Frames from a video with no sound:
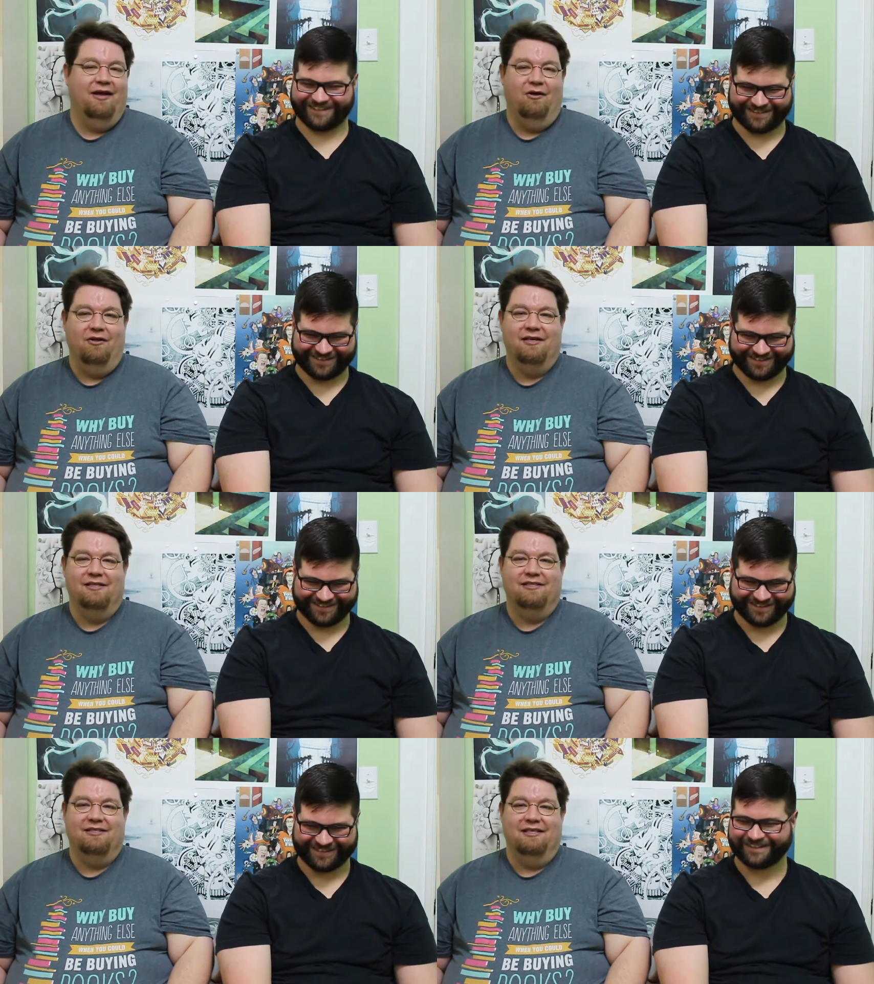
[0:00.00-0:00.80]
Speaker 1: and all it
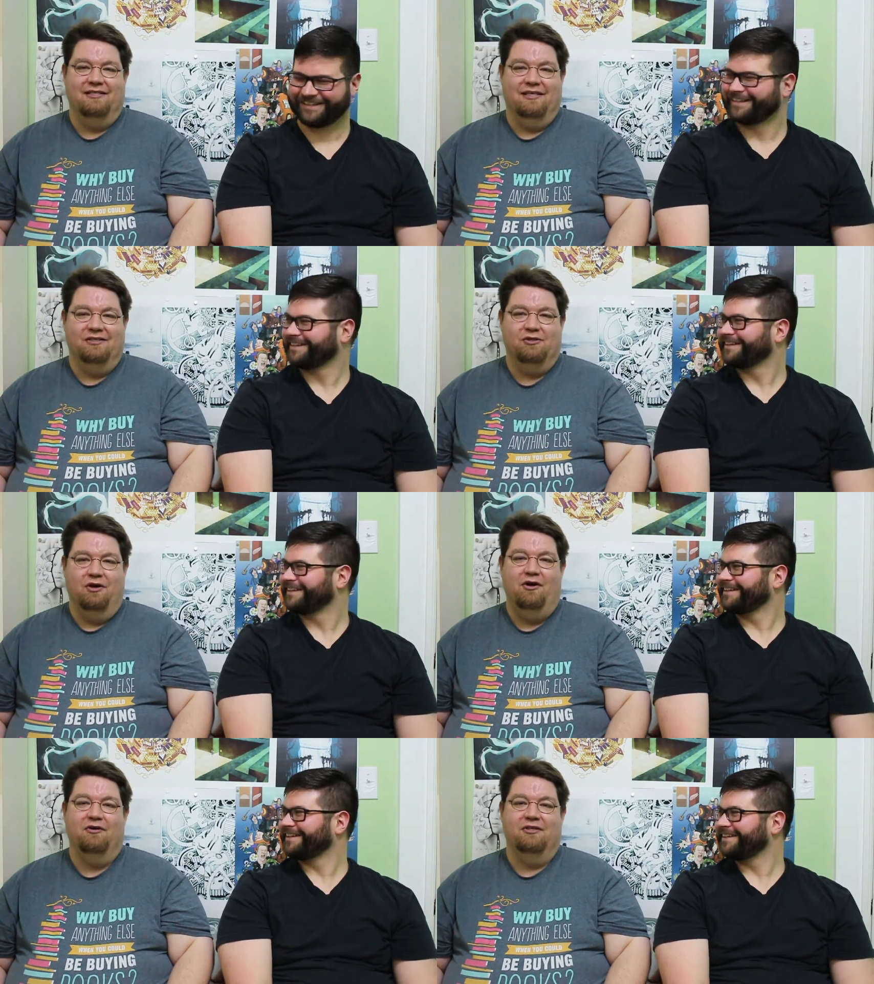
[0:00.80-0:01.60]
is is a
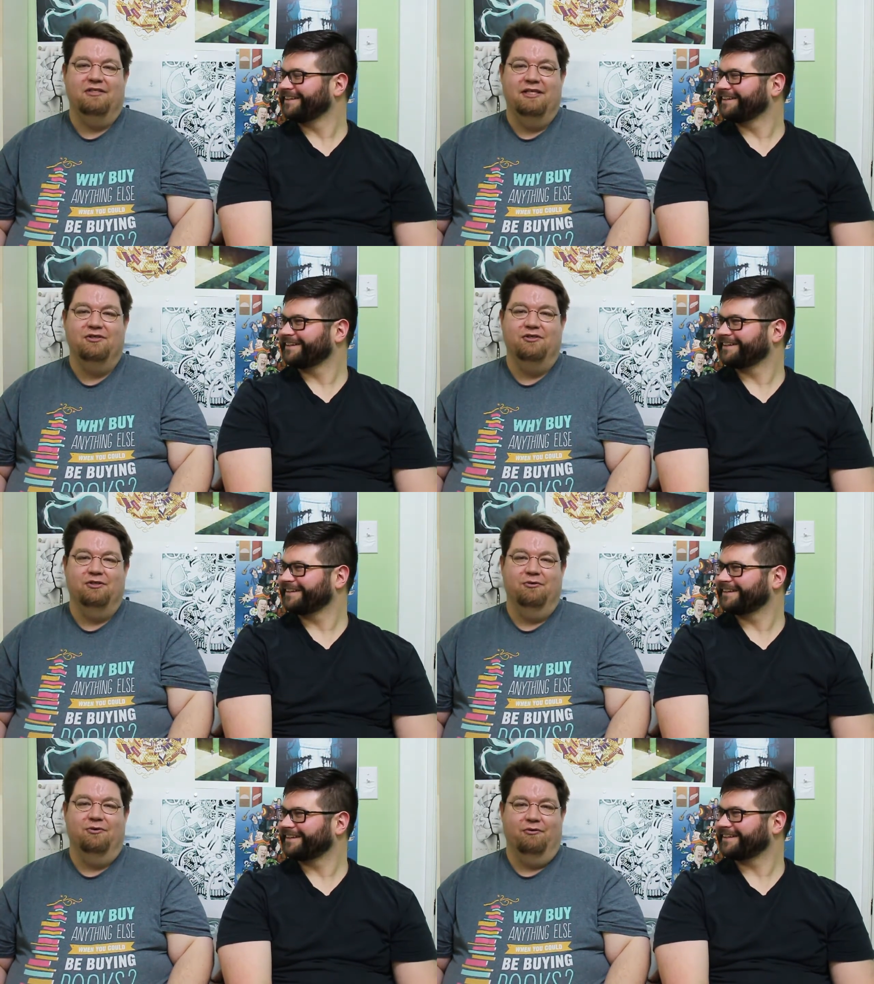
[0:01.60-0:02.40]
song that
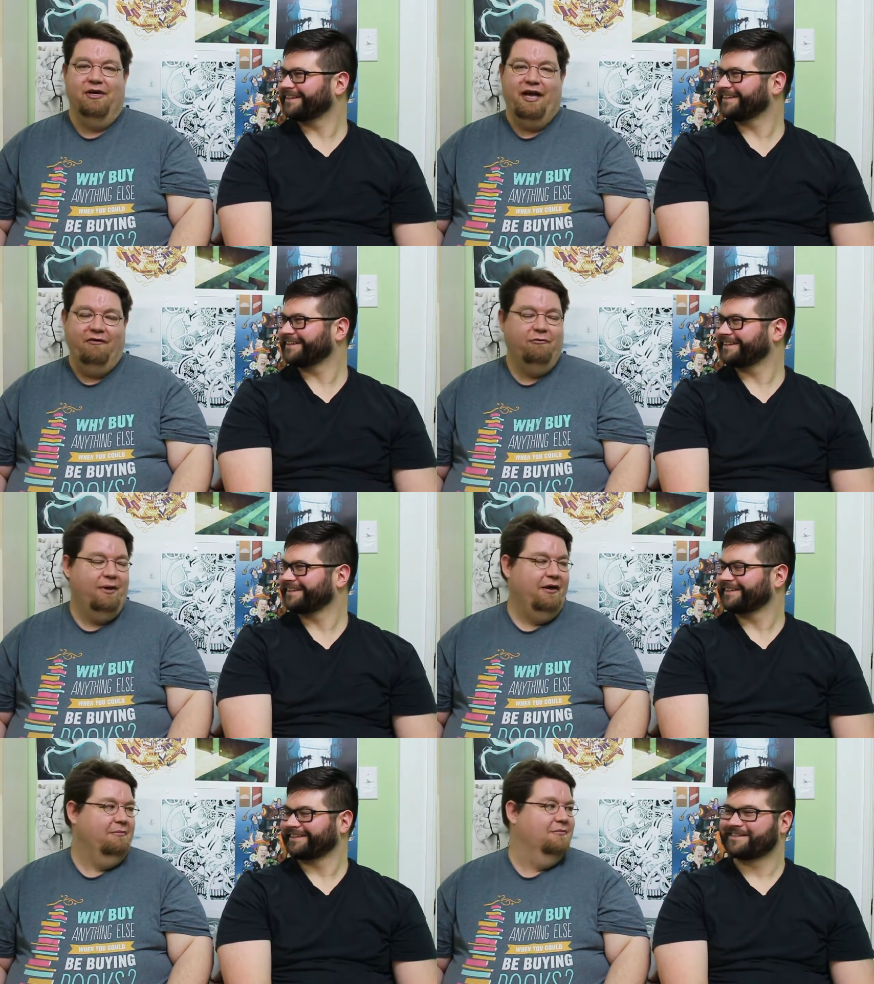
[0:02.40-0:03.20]
teaches you the Greek alphabet.